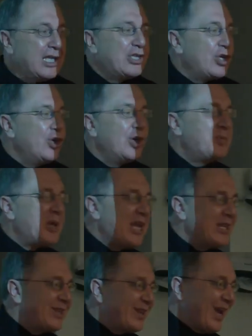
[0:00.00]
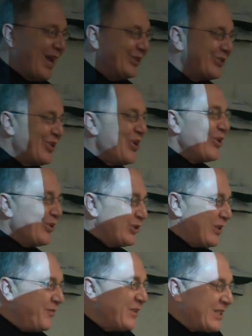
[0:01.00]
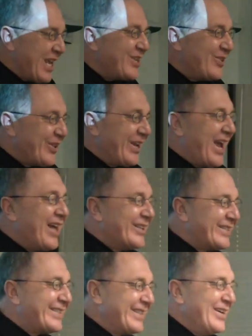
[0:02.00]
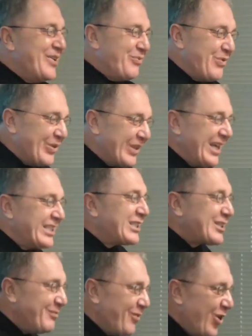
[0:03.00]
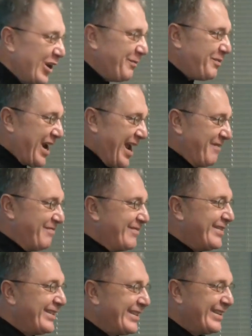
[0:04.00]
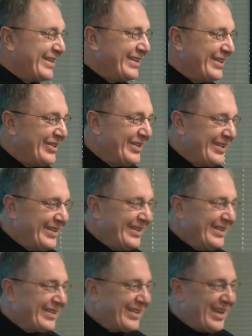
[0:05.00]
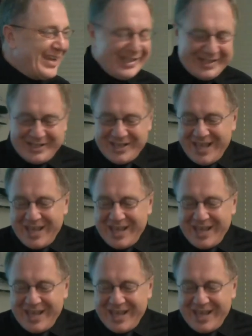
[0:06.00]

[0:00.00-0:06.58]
It cannot be anything else. Because if it's anything else, we will get smaller prime. Right?